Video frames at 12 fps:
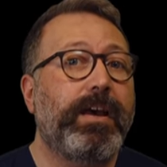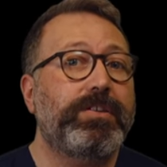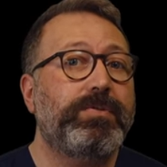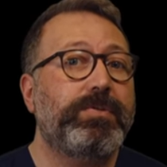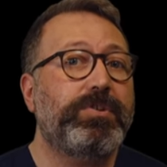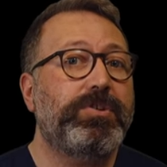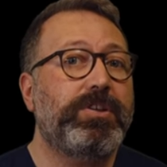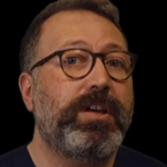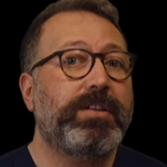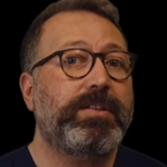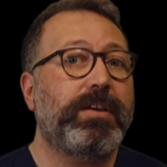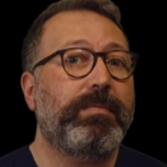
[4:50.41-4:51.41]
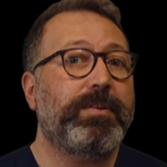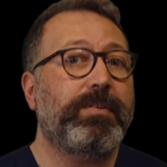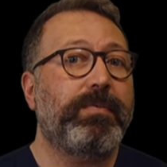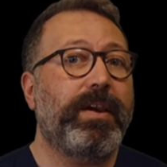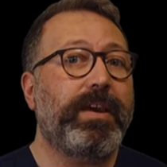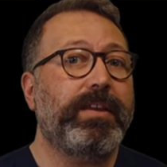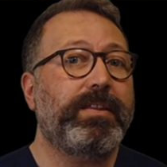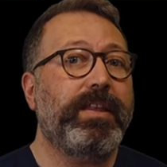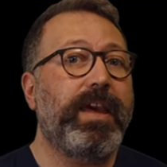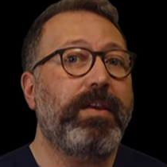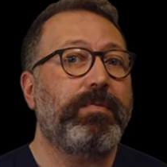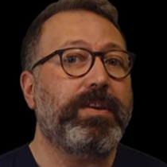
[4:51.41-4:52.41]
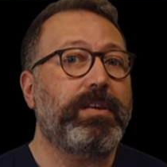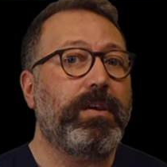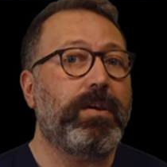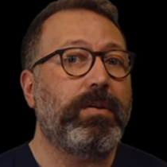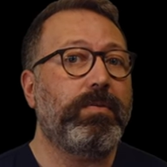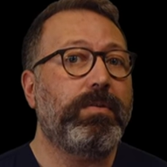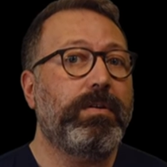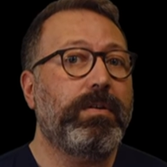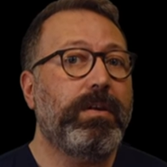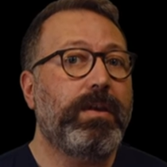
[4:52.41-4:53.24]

So it's just coming away. There we go.